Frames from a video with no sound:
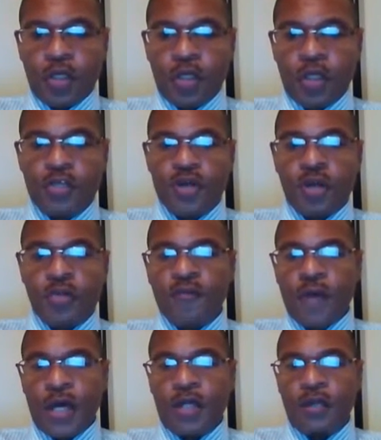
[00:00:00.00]
he started
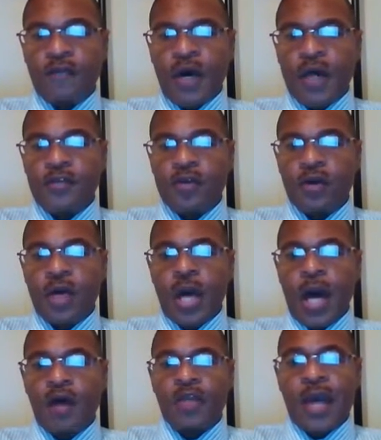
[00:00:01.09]
providing advice on
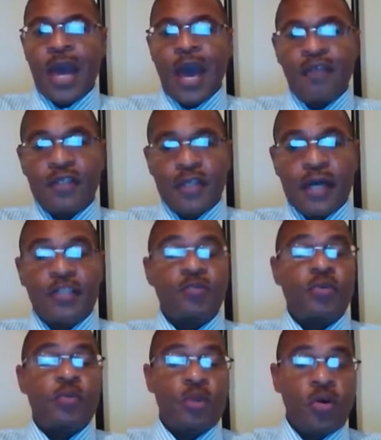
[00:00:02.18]
how to advertise and
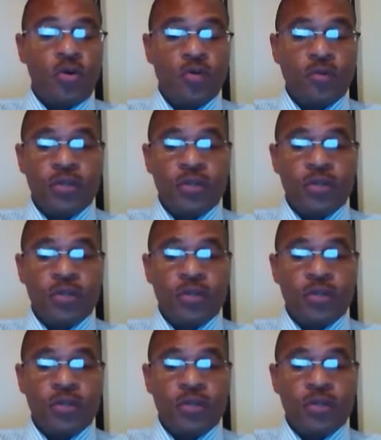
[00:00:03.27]
promote